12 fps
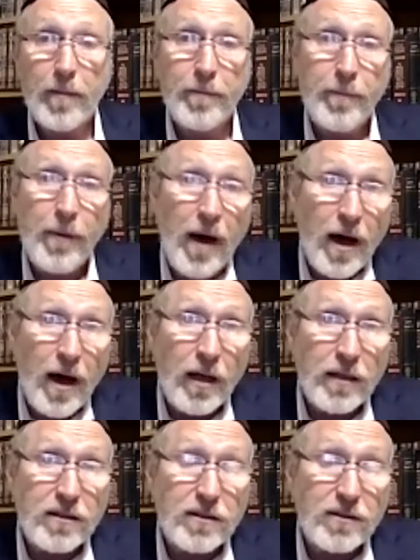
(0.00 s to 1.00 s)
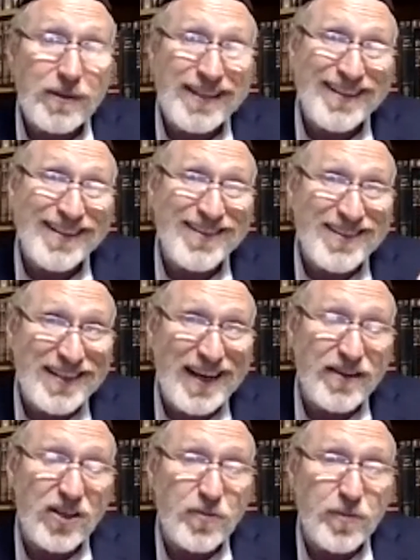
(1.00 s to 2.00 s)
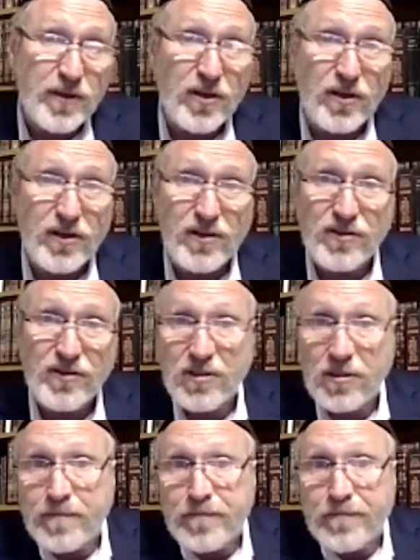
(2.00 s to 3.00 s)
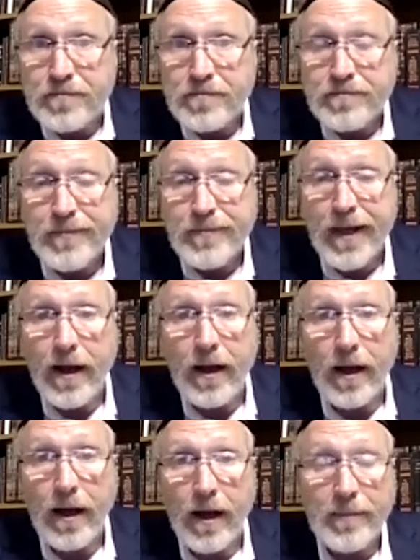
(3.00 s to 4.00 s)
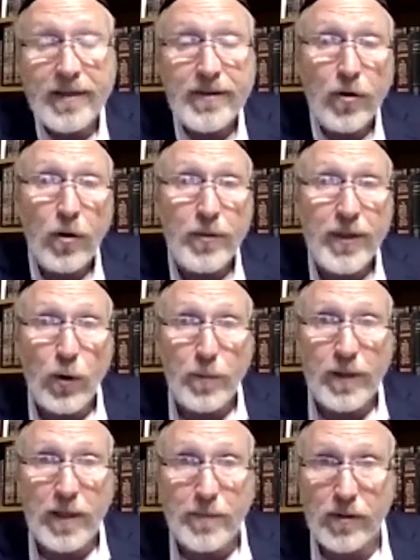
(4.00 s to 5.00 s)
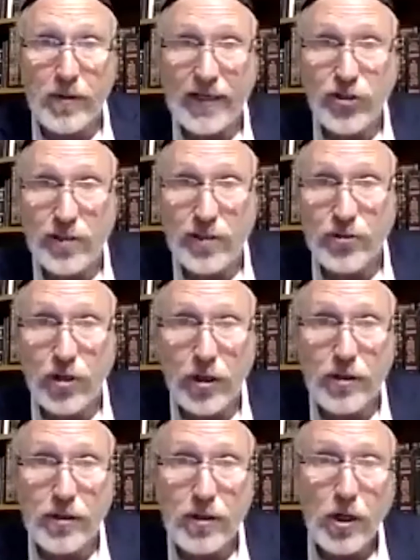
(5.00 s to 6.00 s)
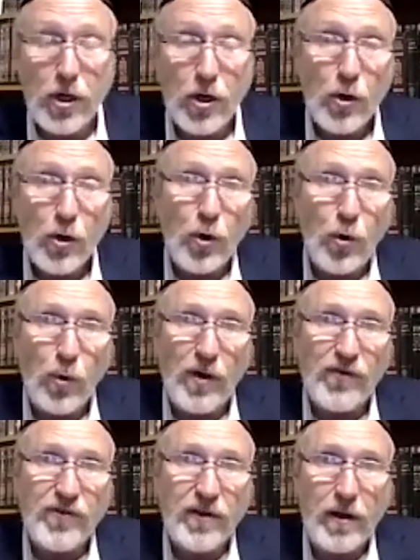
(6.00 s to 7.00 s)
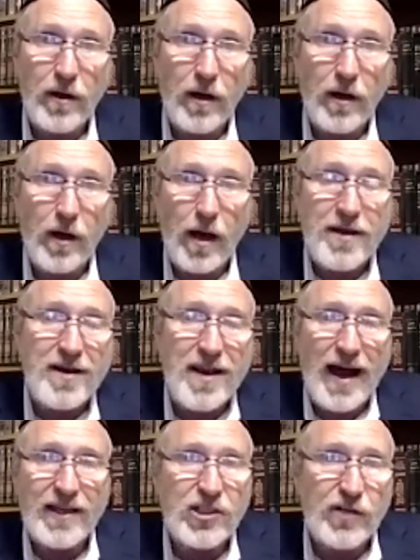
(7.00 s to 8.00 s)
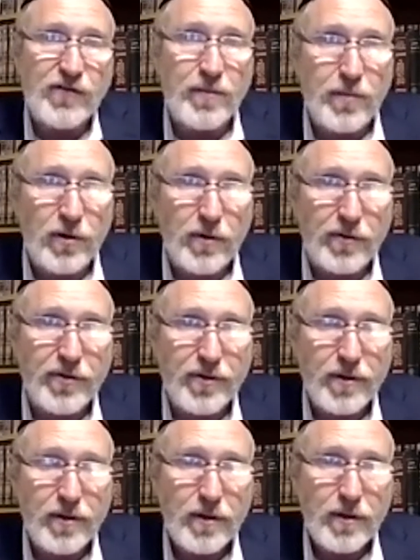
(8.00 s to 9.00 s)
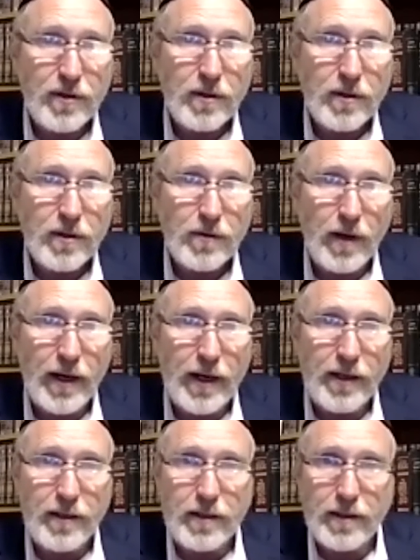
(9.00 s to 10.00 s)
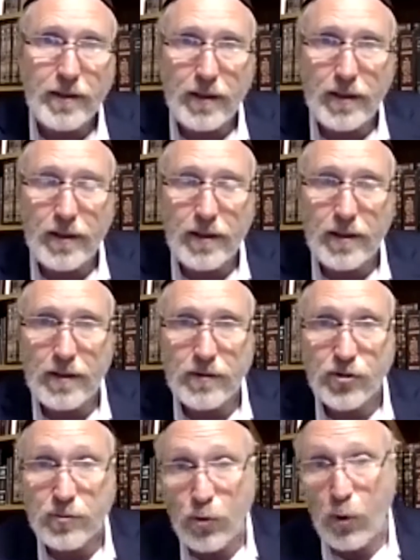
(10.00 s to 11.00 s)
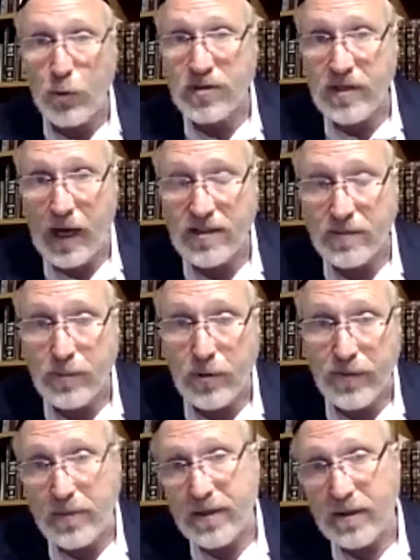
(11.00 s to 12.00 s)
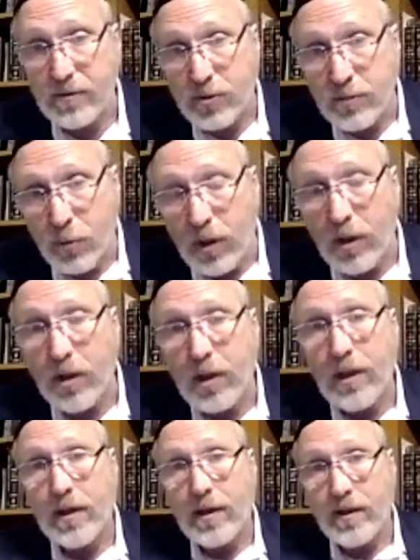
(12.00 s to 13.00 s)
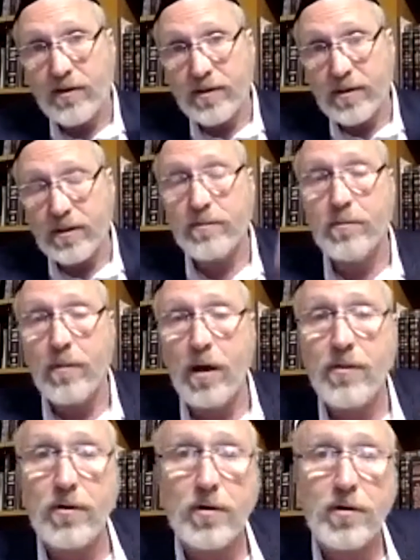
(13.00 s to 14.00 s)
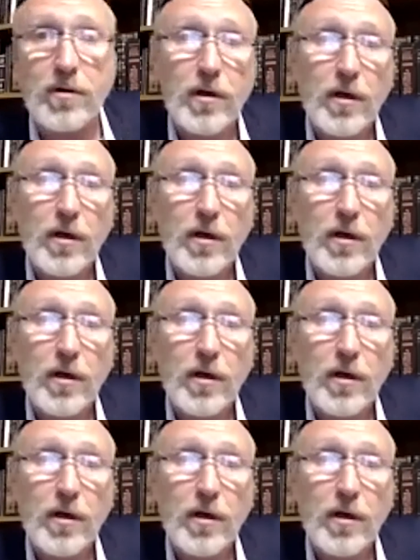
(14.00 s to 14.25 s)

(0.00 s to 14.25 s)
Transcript: But we need to understand this because, there were people like Shimshon who was a Nazir from birth, right? Shmuel was a Nazir from birth. Shmuel, his mother